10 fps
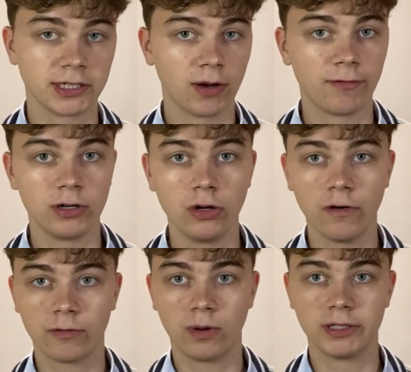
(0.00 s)
They'll have a lot
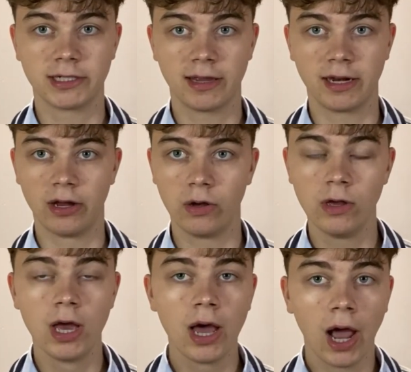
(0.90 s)
of quotes that they know,
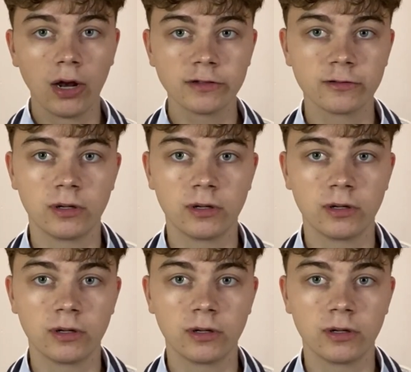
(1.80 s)
a lot of